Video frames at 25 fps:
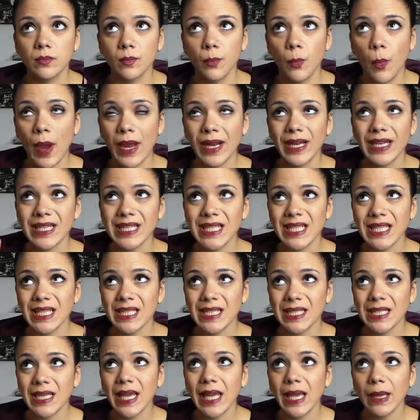went to
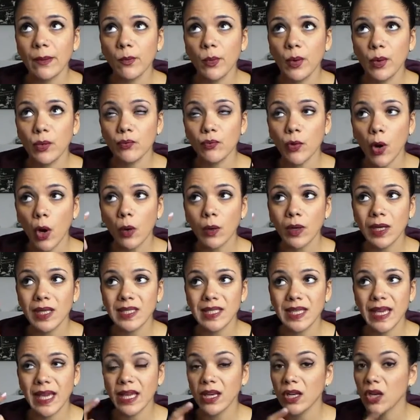sleep with
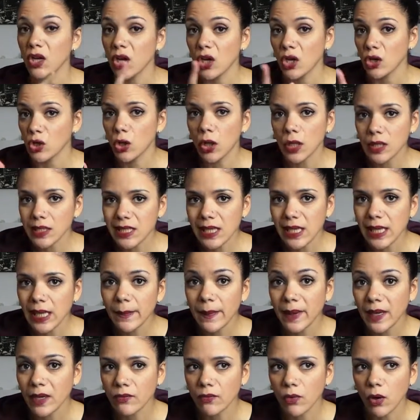rollers in, not
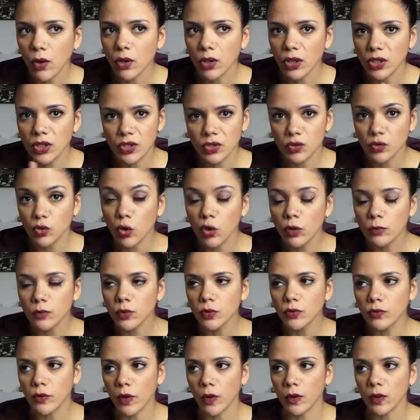sleep-in rollers,
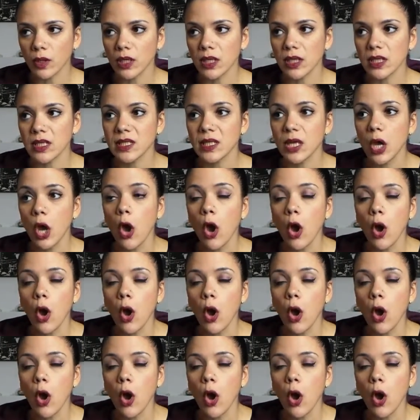normal rollers,